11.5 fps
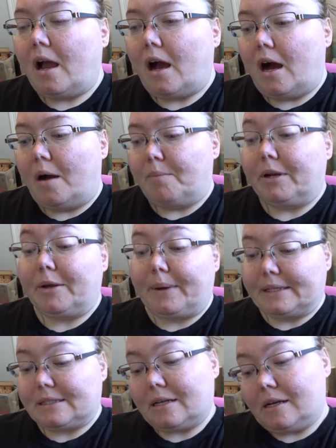Um, but
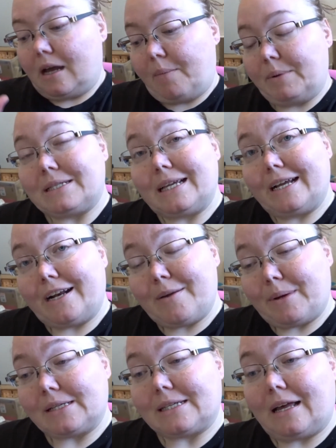anyways, I'm gonna sit here and eat
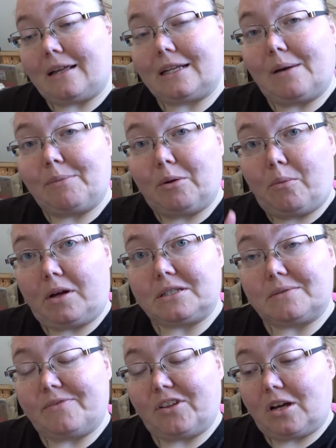my salad. I'm gonna watch
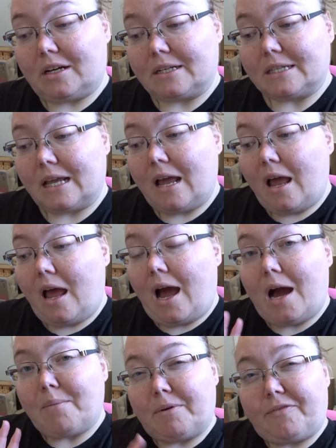some vlogs,
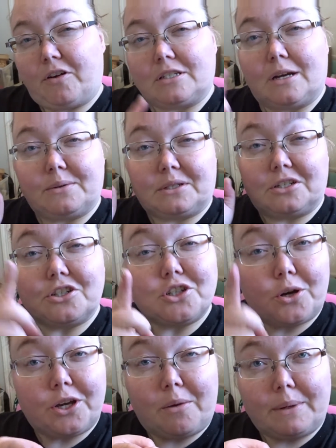um, but first I was gonna
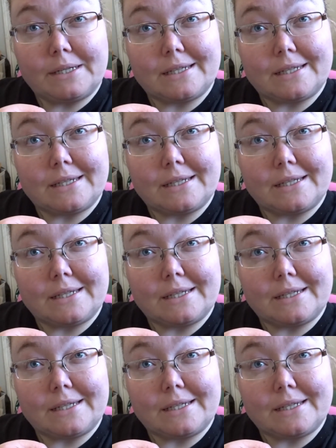show y'all my